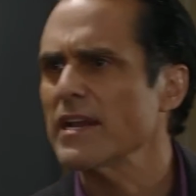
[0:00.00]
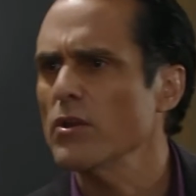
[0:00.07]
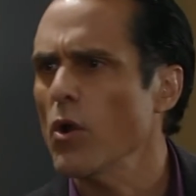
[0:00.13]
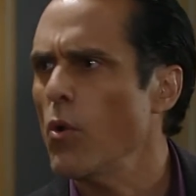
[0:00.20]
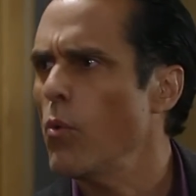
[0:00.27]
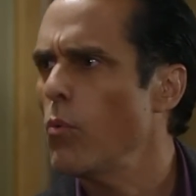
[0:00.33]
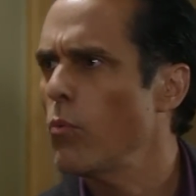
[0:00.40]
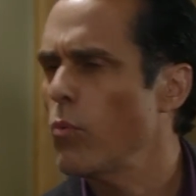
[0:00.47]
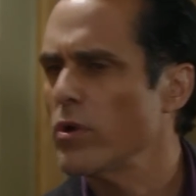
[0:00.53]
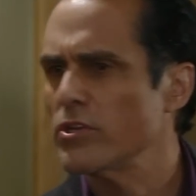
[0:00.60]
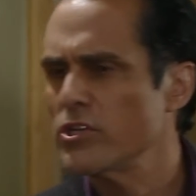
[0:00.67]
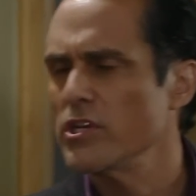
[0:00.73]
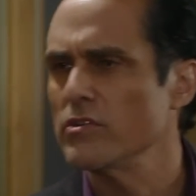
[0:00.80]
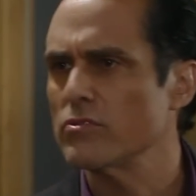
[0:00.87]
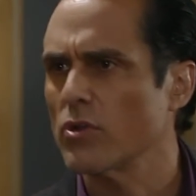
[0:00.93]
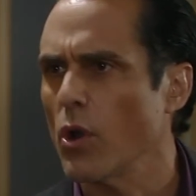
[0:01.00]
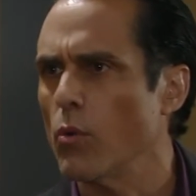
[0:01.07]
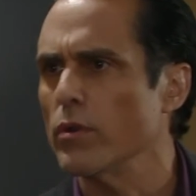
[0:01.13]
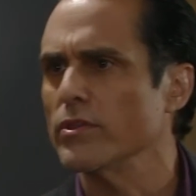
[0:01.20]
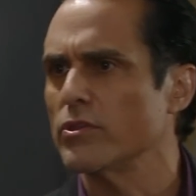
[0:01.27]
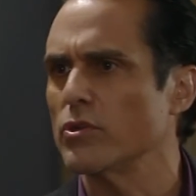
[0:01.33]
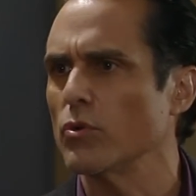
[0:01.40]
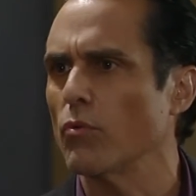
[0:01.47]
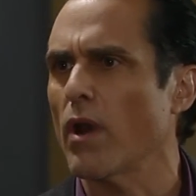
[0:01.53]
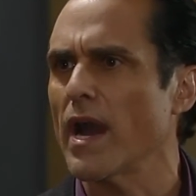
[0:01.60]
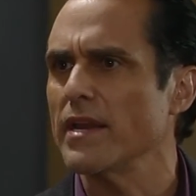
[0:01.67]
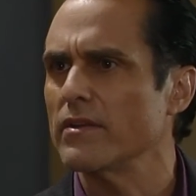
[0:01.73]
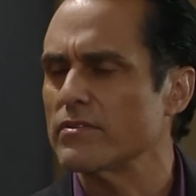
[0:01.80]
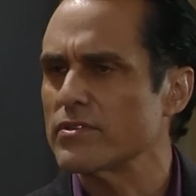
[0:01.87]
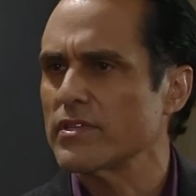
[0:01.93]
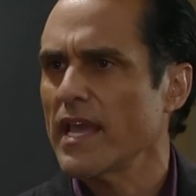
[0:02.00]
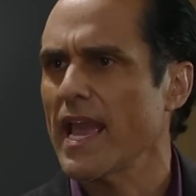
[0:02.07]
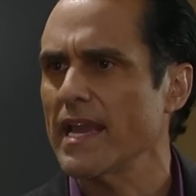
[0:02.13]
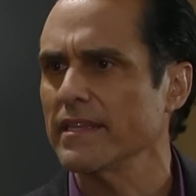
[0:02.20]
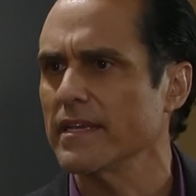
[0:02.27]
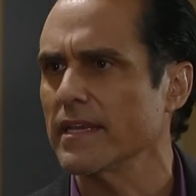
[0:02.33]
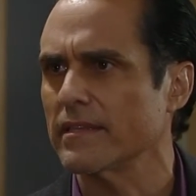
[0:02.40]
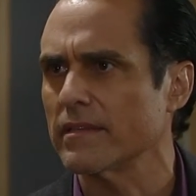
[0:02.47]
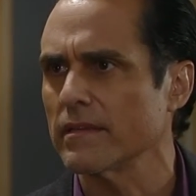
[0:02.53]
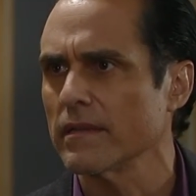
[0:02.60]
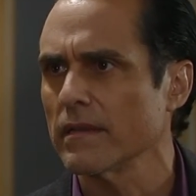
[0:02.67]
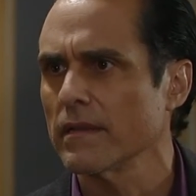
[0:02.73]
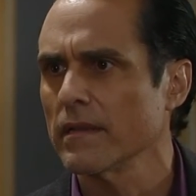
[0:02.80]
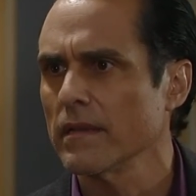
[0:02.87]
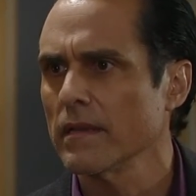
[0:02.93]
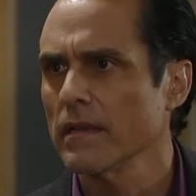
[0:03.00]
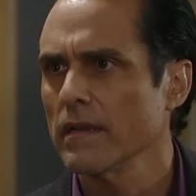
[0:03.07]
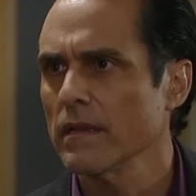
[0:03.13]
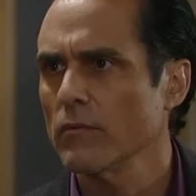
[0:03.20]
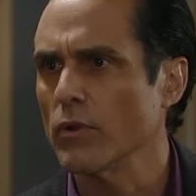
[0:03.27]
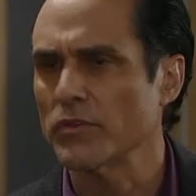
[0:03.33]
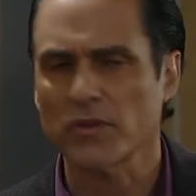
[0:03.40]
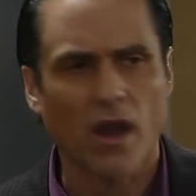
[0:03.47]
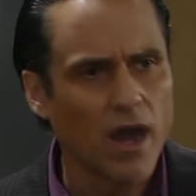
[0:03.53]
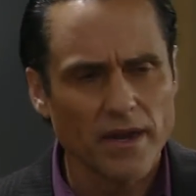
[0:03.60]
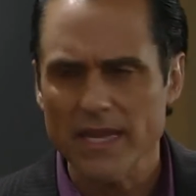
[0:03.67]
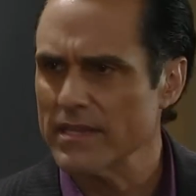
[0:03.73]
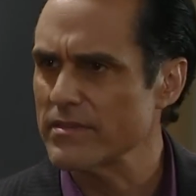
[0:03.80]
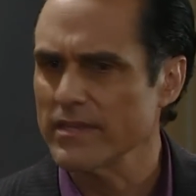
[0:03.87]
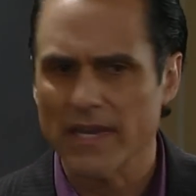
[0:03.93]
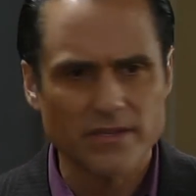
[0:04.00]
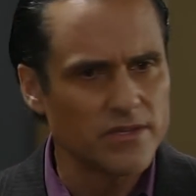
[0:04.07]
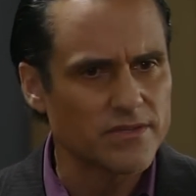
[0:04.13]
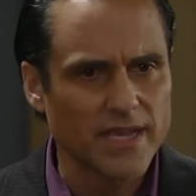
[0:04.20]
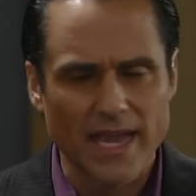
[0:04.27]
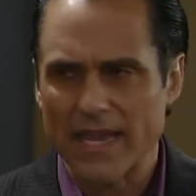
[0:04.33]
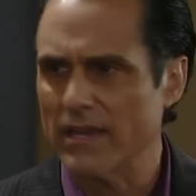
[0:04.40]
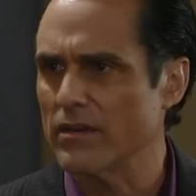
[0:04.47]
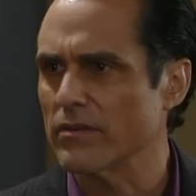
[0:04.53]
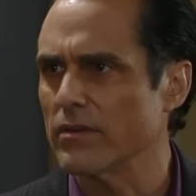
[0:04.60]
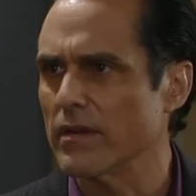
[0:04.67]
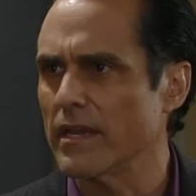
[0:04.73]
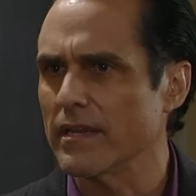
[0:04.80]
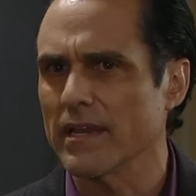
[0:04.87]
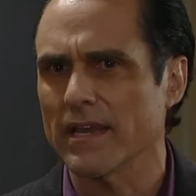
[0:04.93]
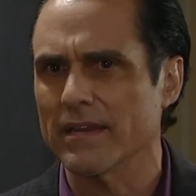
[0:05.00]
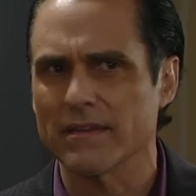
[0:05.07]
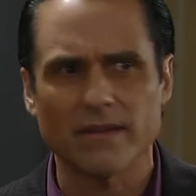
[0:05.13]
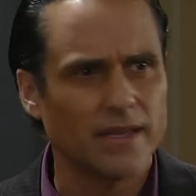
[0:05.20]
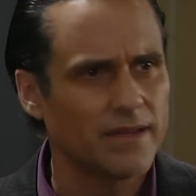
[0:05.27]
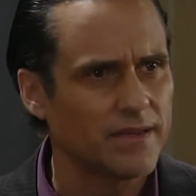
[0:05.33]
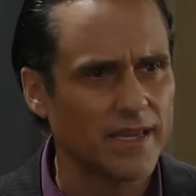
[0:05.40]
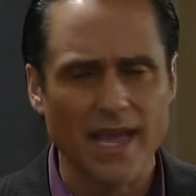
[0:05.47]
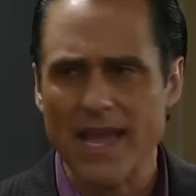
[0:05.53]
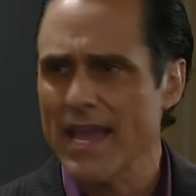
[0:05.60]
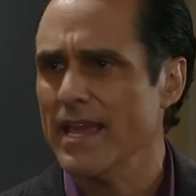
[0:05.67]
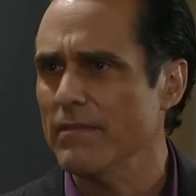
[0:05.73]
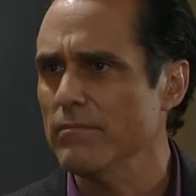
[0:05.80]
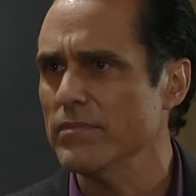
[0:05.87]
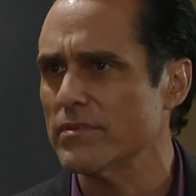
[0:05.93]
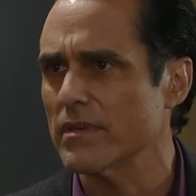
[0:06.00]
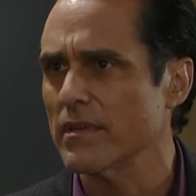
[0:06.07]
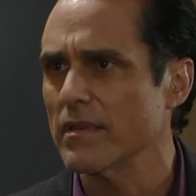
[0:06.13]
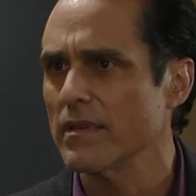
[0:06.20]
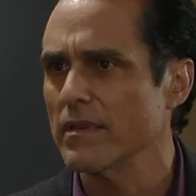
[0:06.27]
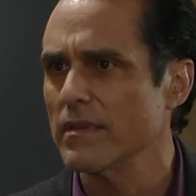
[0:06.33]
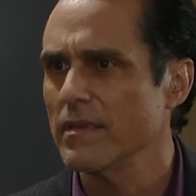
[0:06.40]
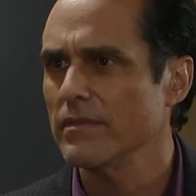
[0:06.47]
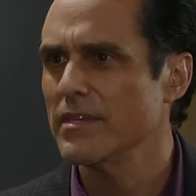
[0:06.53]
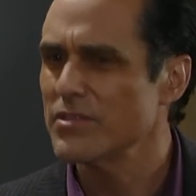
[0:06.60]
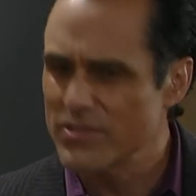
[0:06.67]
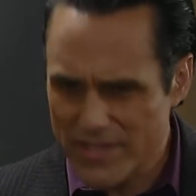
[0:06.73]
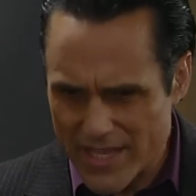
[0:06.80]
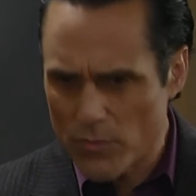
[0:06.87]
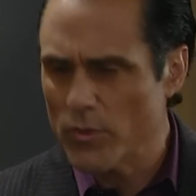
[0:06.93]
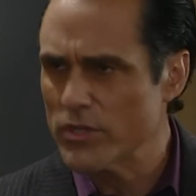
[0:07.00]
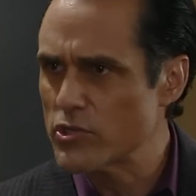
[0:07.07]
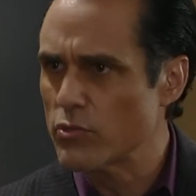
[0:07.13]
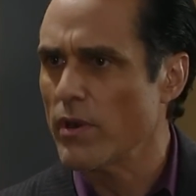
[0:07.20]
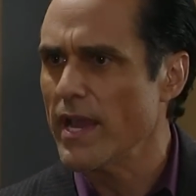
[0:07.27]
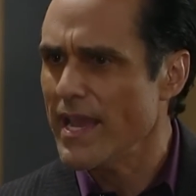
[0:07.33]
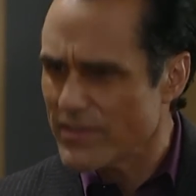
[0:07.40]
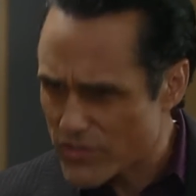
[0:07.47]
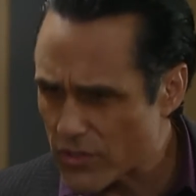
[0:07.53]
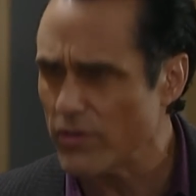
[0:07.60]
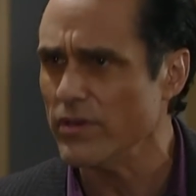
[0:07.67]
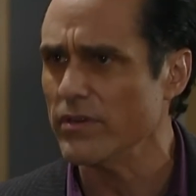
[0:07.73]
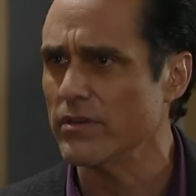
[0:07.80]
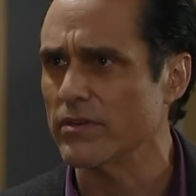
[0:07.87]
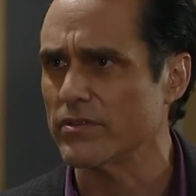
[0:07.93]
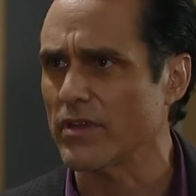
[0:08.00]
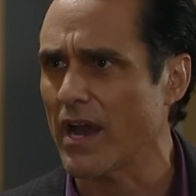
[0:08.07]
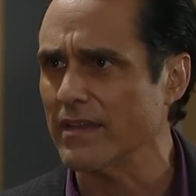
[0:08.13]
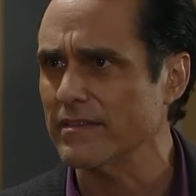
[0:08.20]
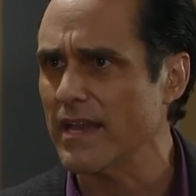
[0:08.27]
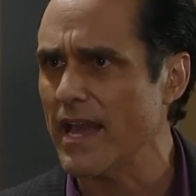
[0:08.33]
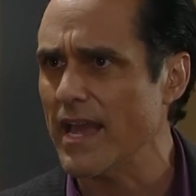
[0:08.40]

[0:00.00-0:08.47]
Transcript: Because I know what she's going through. I understand it. With Connie, it's not just anger and, and, and games. This thing with Trey, it's hurting her,